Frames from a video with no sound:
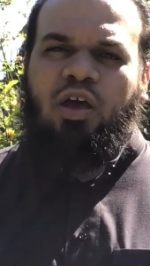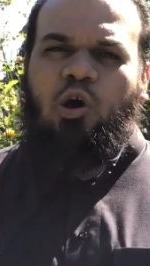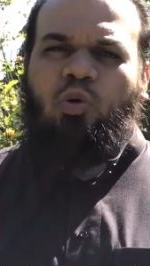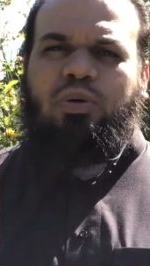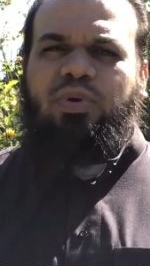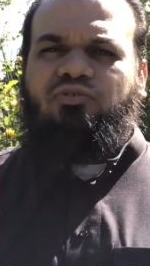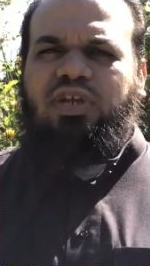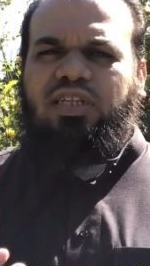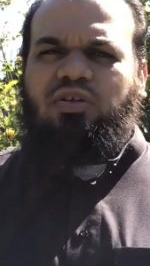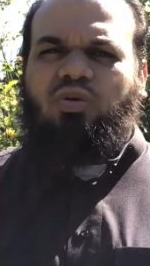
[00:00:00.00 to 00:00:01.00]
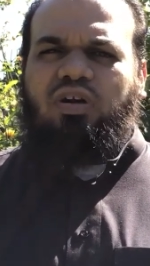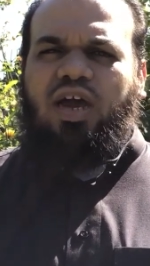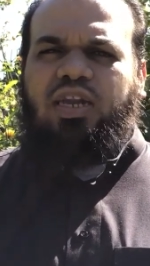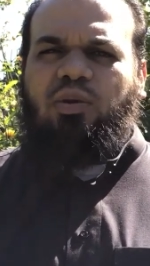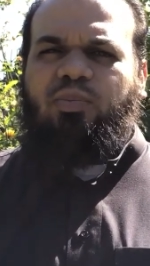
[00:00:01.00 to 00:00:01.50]
or when we're reading the
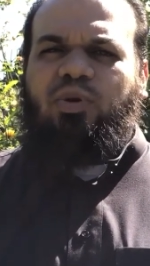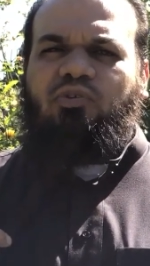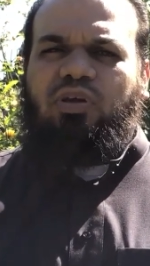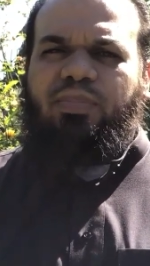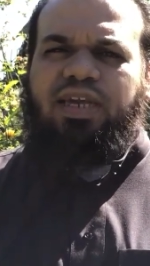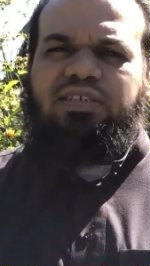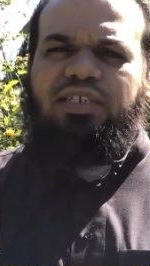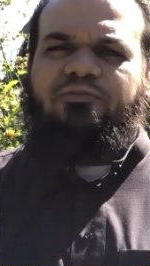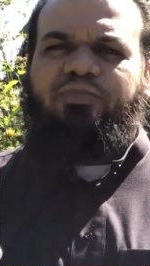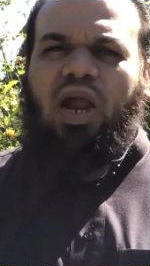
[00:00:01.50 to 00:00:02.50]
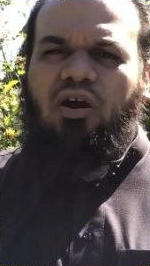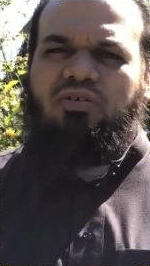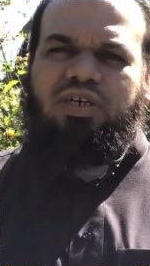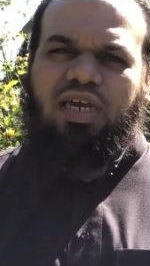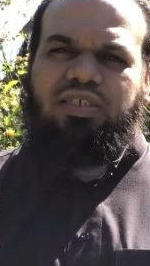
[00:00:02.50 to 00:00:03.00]
Quran and we're reminded of
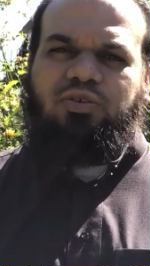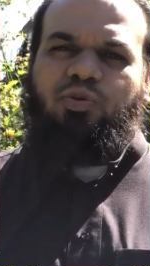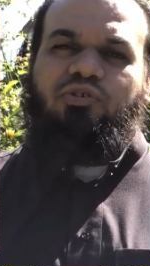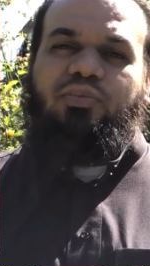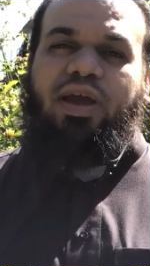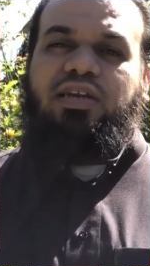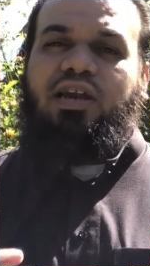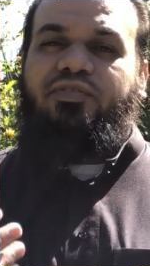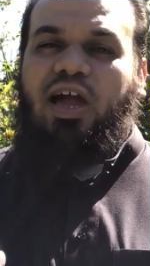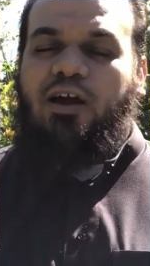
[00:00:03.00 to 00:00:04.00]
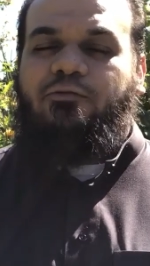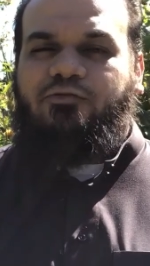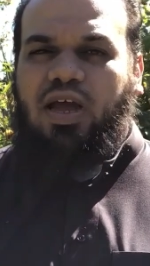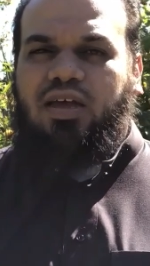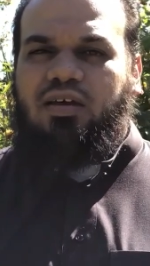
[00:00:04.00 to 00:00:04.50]
paradise, we're reminded of the
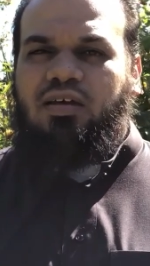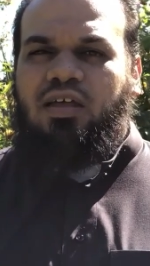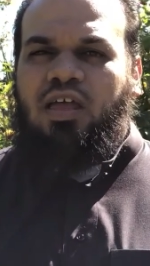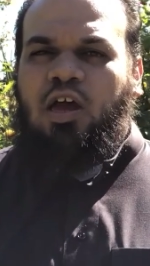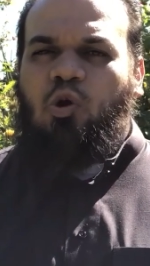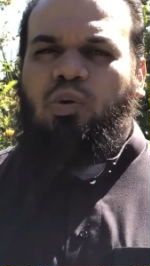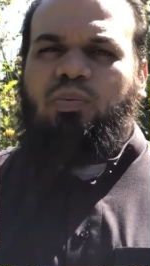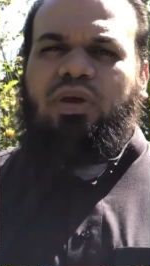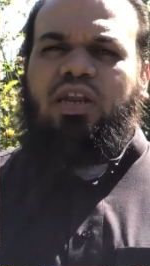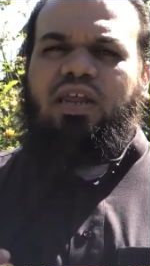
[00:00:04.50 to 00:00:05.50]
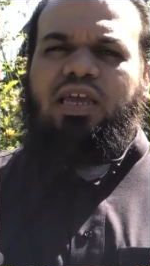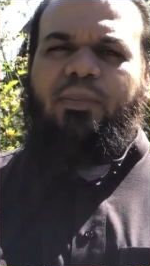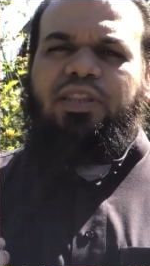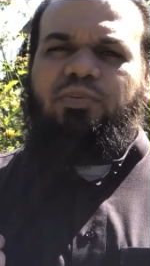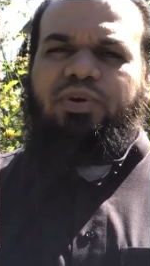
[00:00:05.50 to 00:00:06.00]
hellfire, or when we're learning
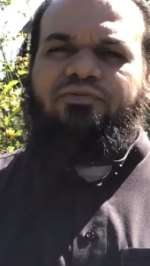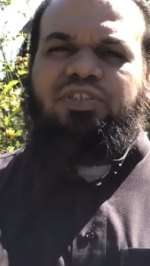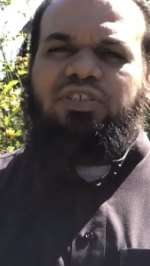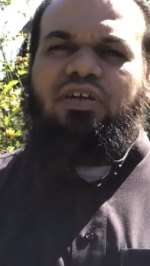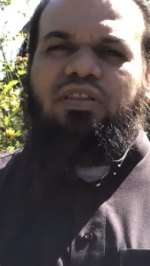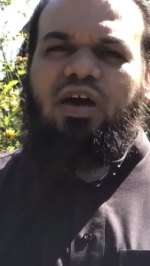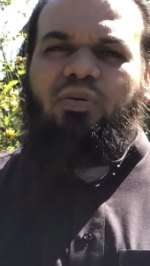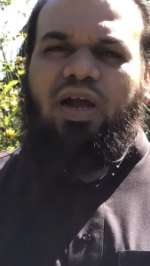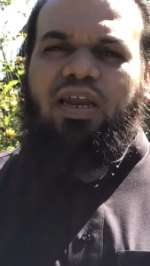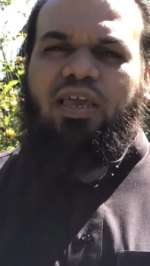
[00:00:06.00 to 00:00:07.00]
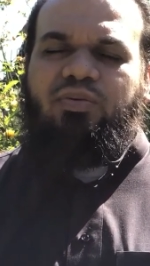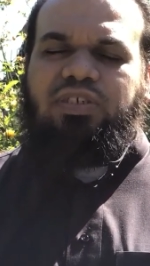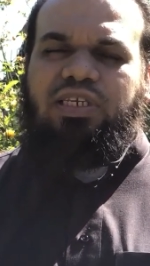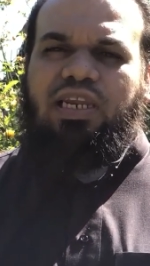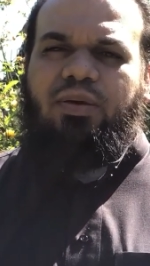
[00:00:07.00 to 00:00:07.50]
about the Prophet sallallahu alaihi
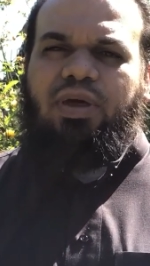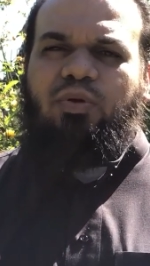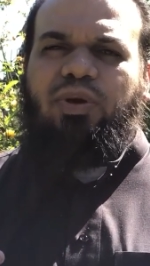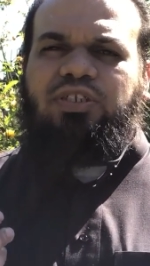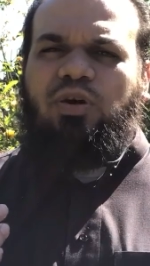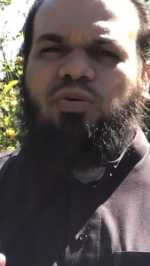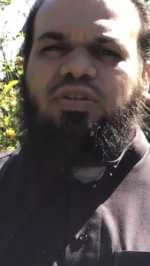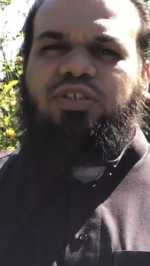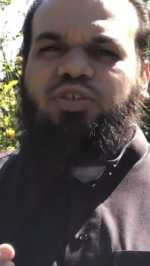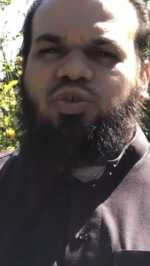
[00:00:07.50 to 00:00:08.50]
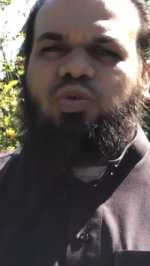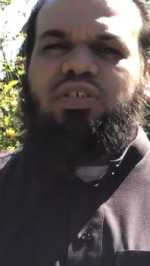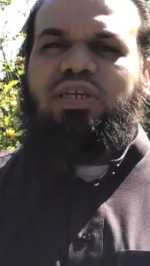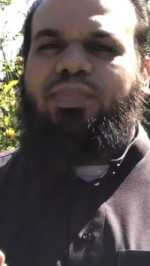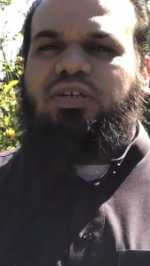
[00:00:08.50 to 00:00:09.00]
wasallam and we're told the
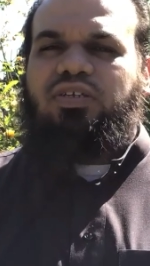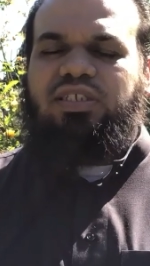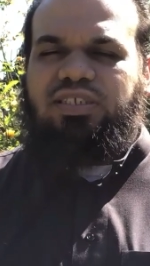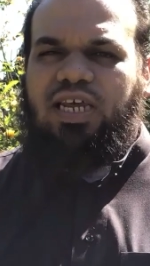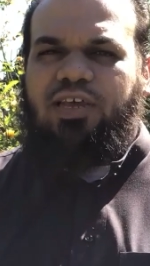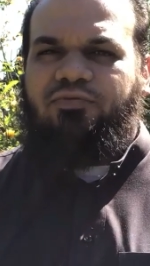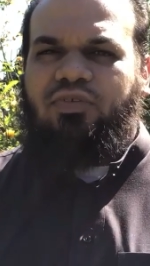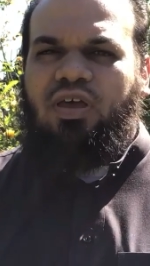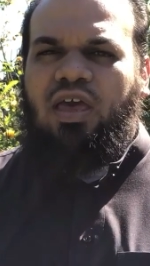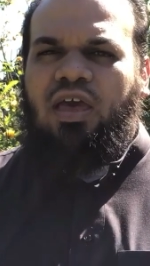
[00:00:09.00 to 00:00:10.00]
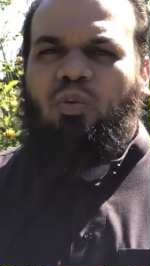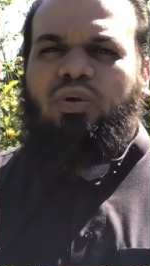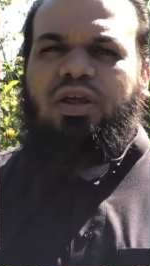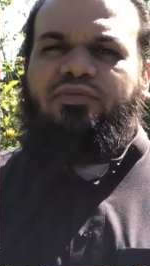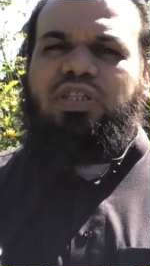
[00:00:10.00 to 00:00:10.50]
stories about his life,
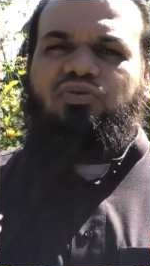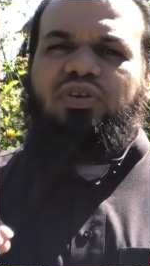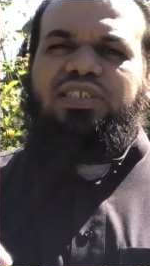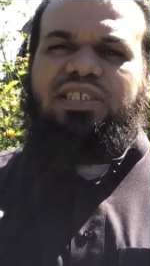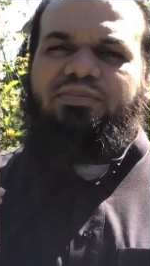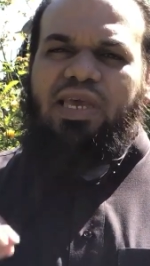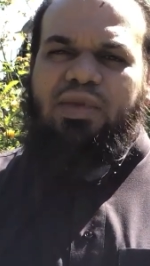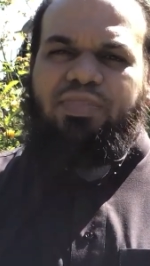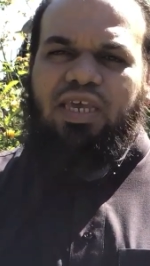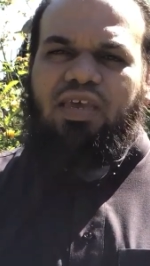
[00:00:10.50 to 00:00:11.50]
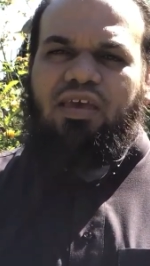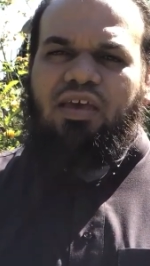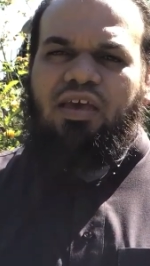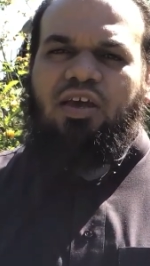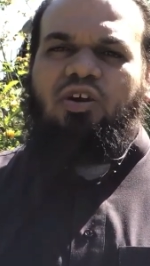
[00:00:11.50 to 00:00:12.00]
whatever the reason may be,
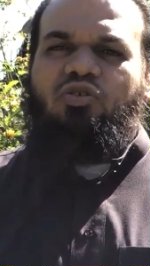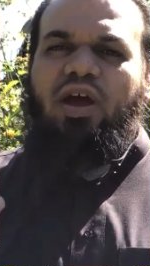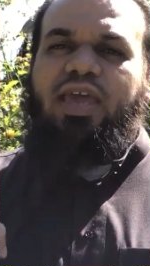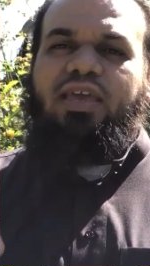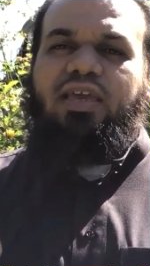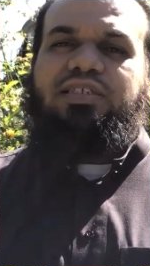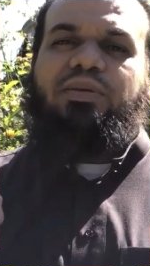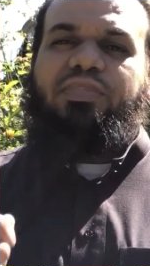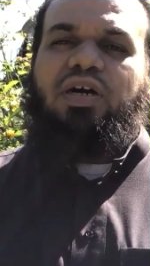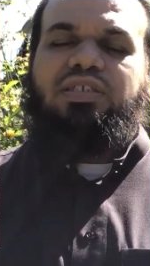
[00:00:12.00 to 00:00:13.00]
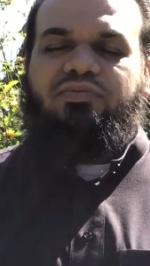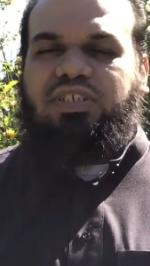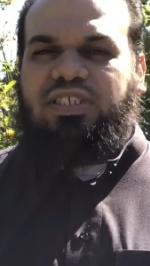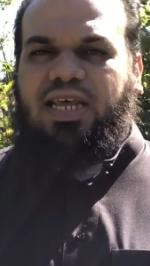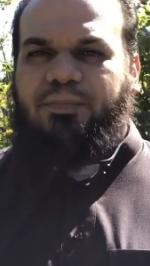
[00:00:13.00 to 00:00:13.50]
crying is a part of
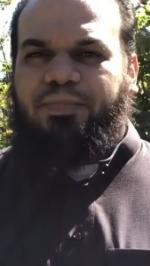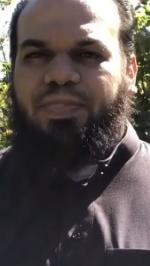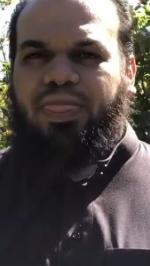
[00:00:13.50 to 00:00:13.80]
Islam.